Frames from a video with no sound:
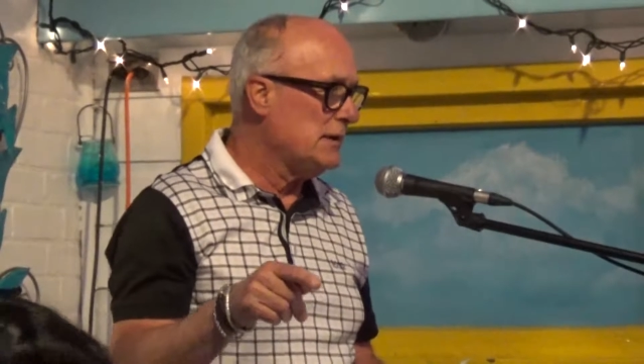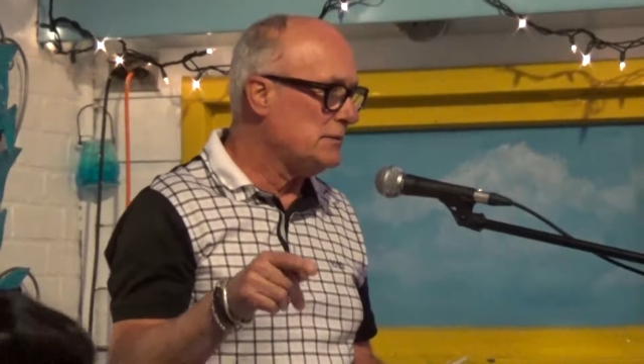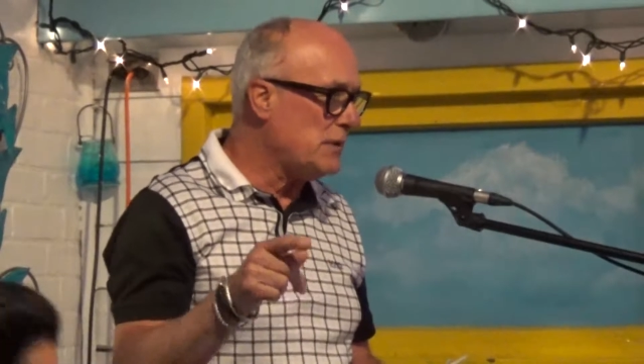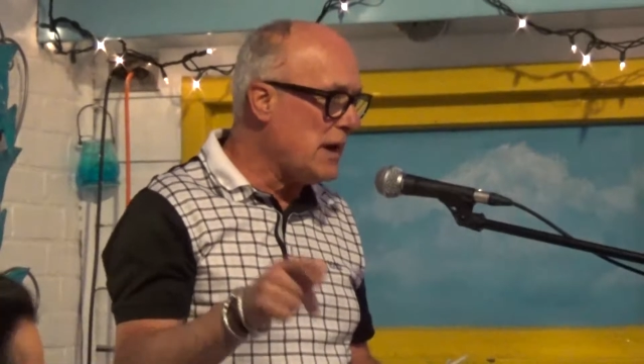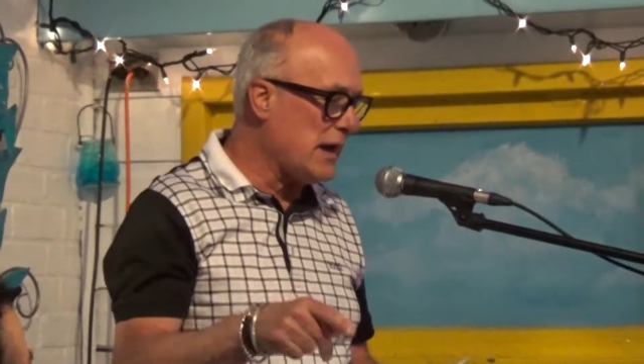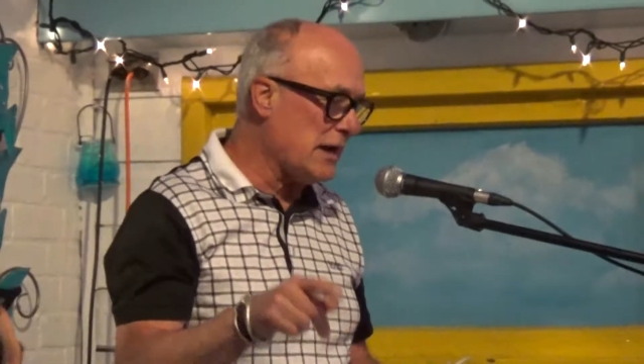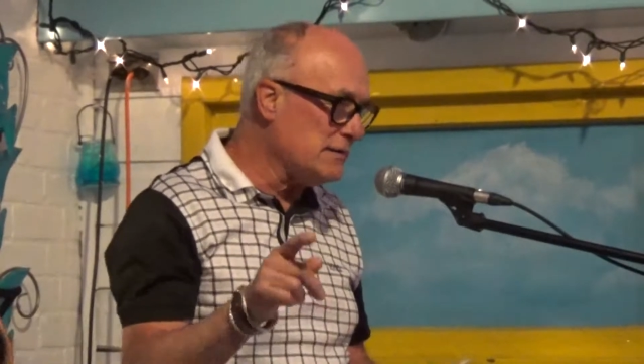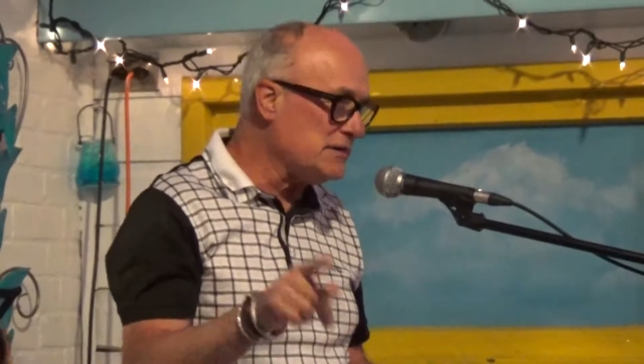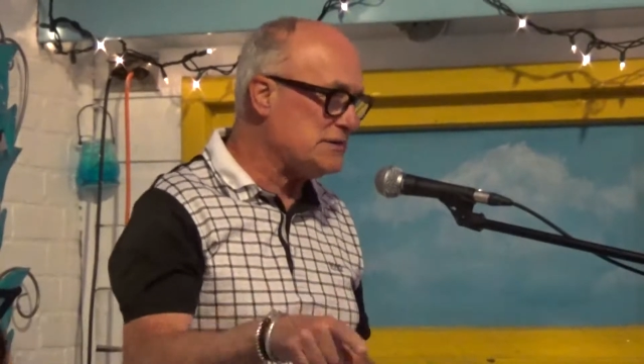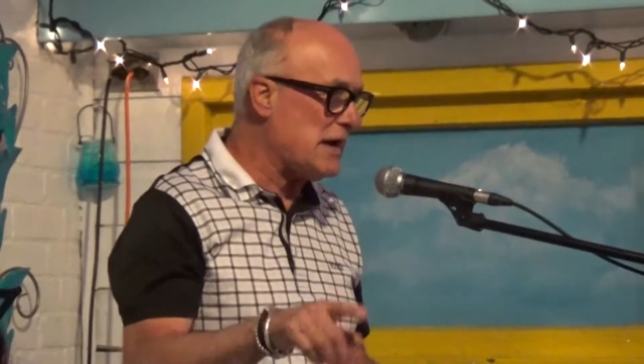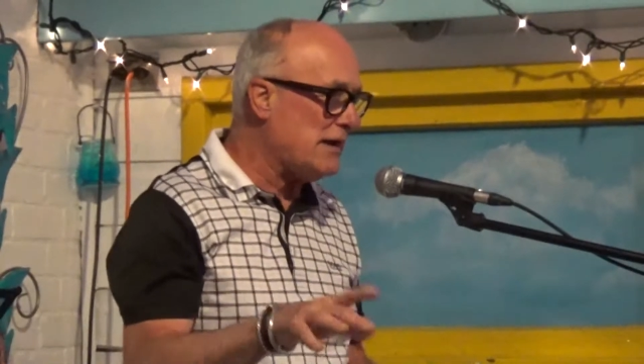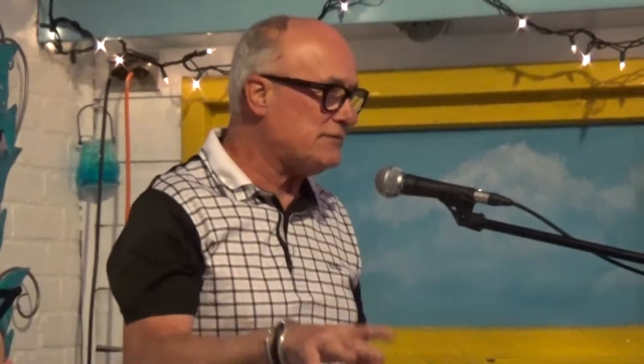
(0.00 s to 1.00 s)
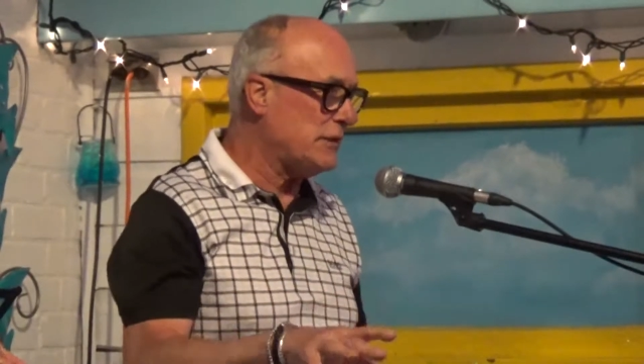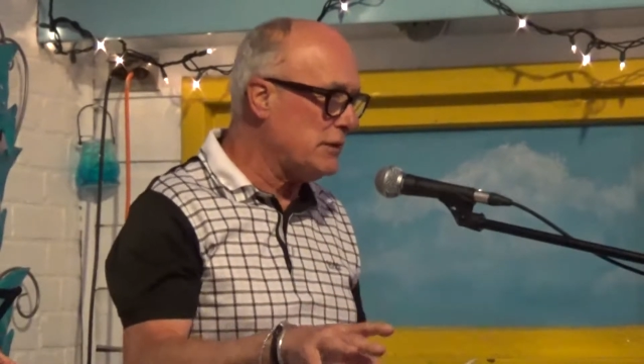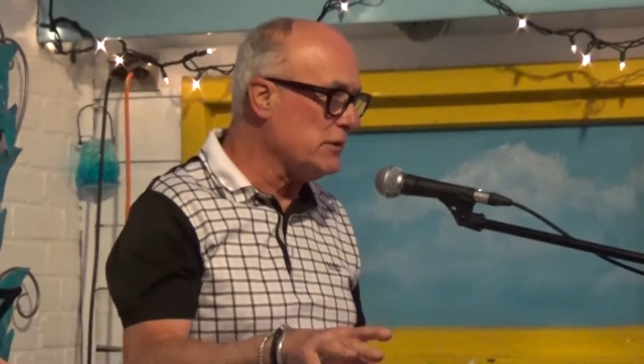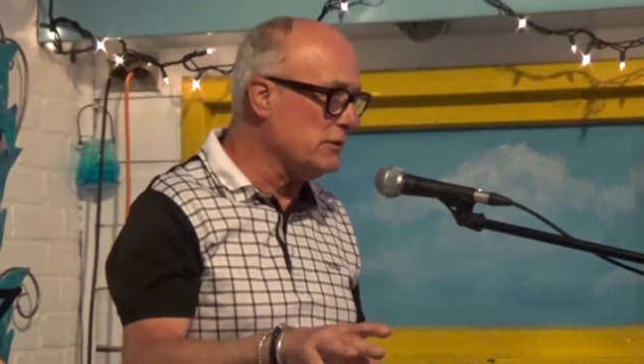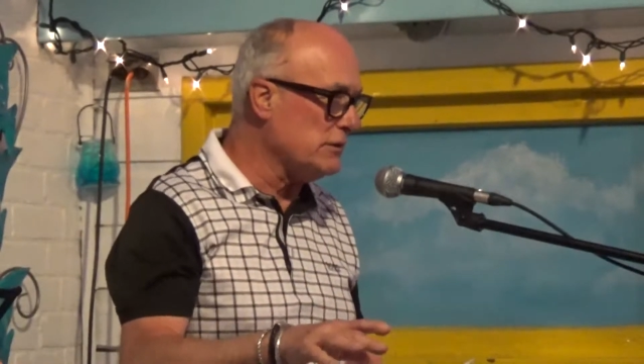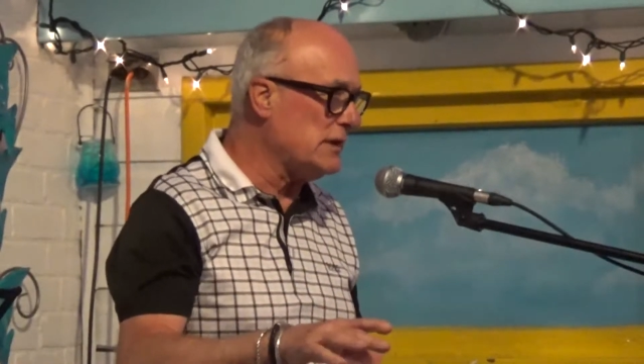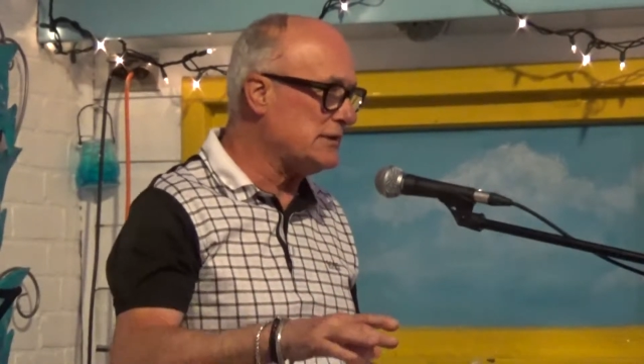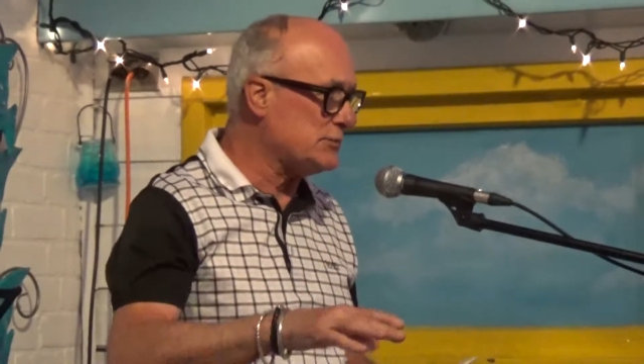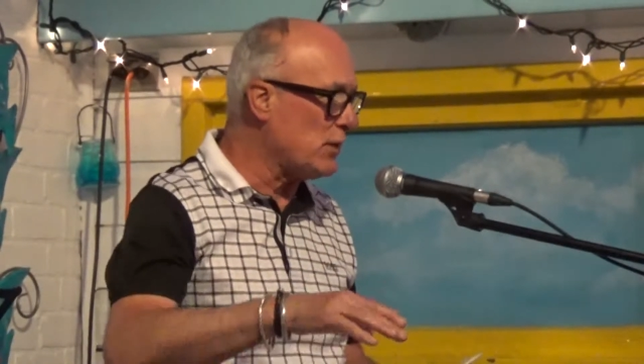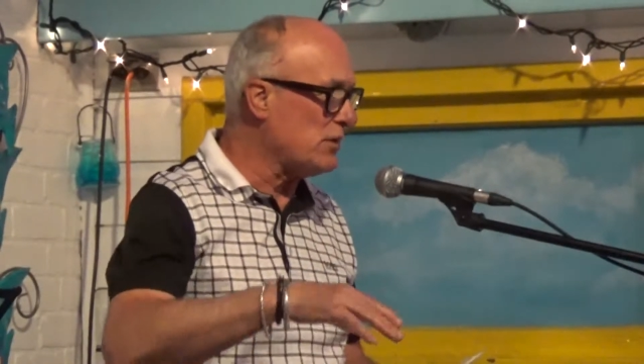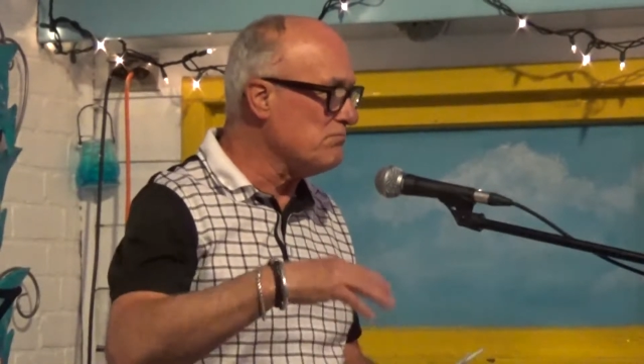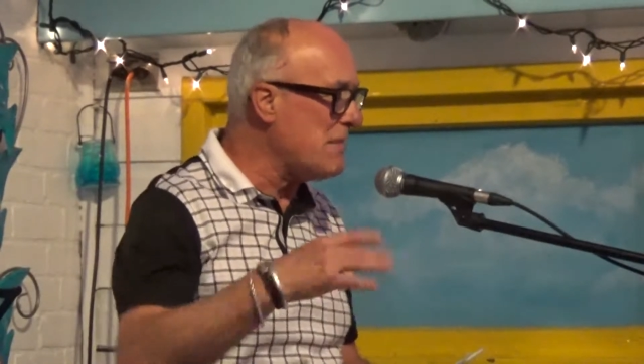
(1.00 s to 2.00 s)
Ryan this afternoon as
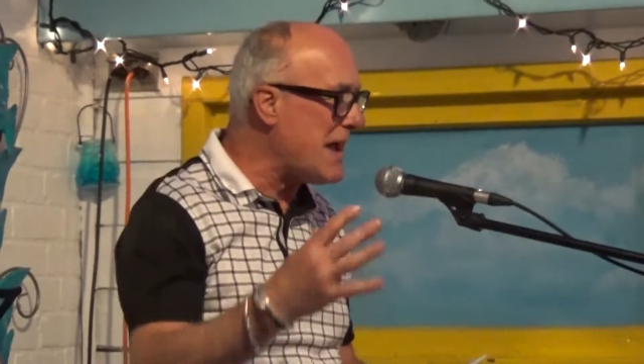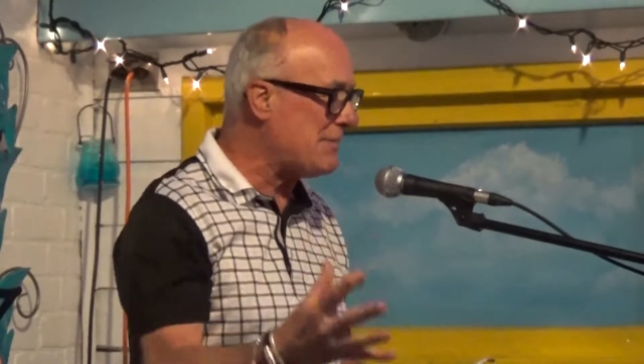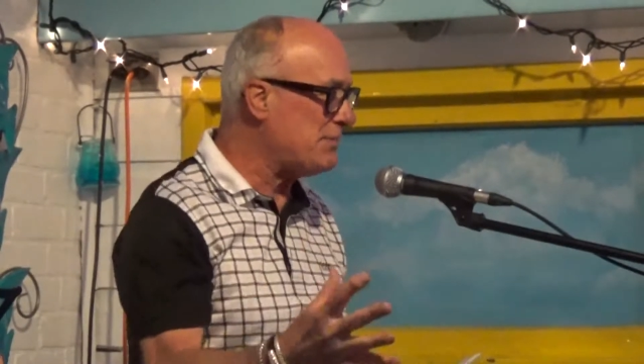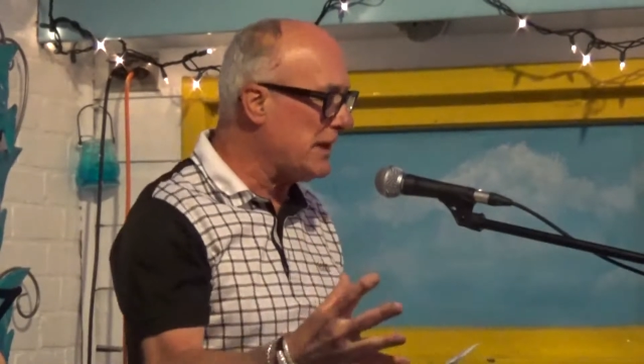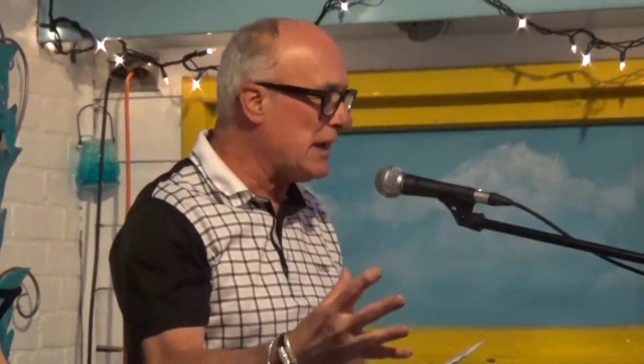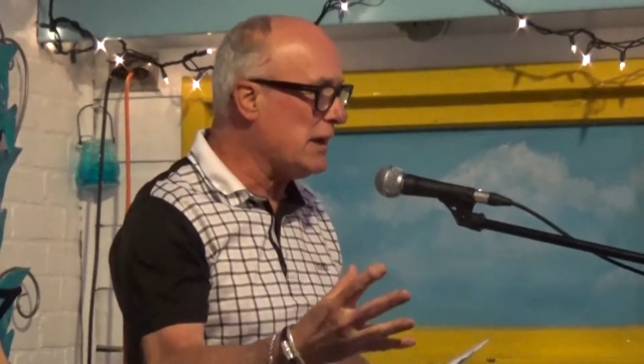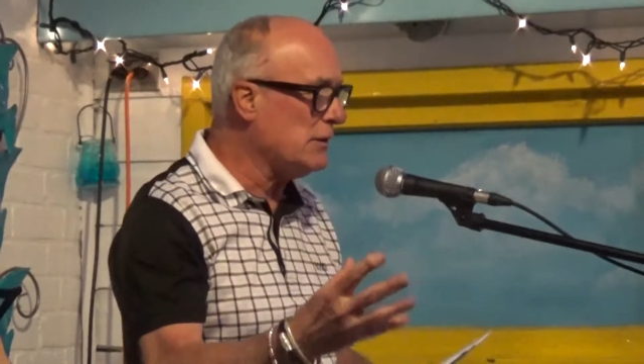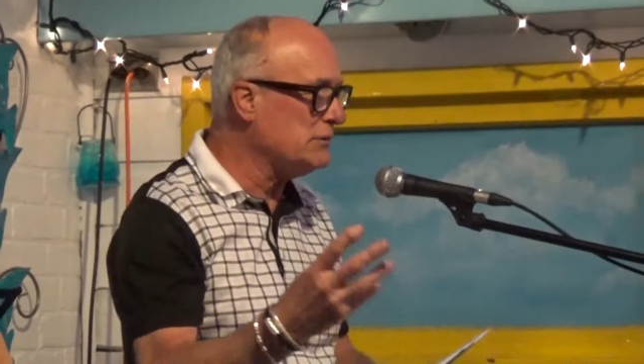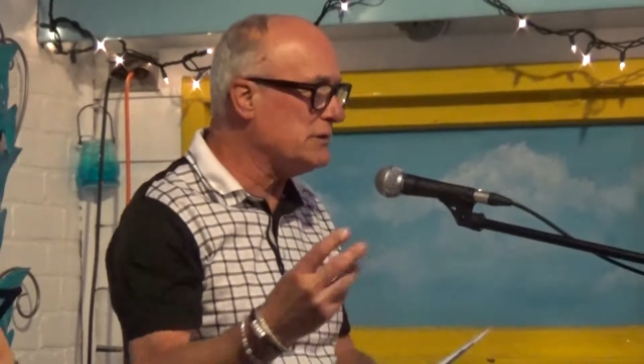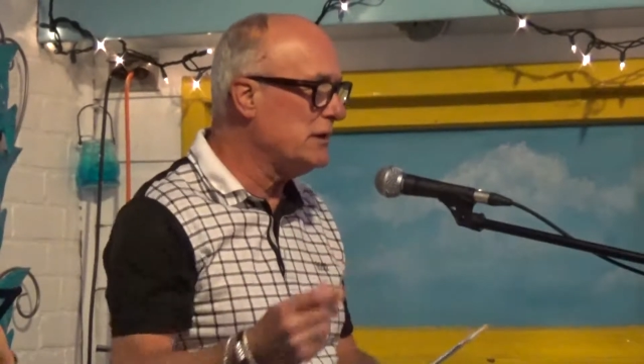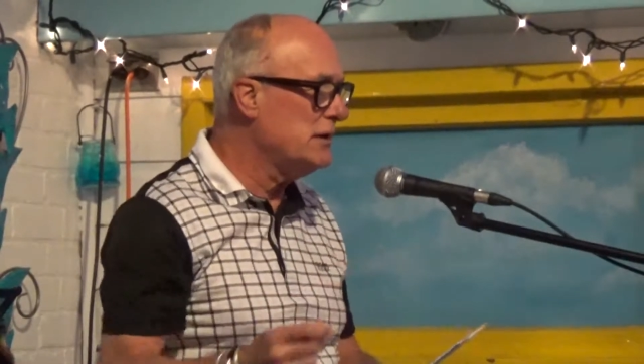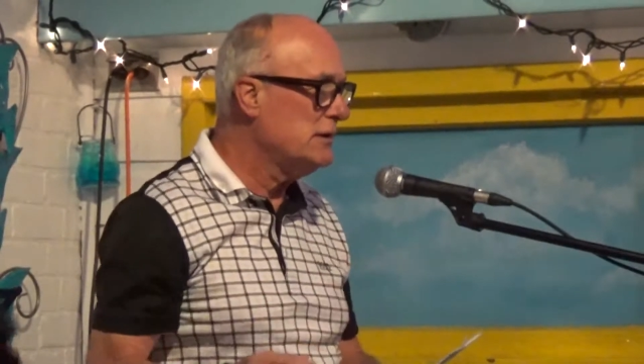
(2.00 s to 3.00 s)
we're mapping out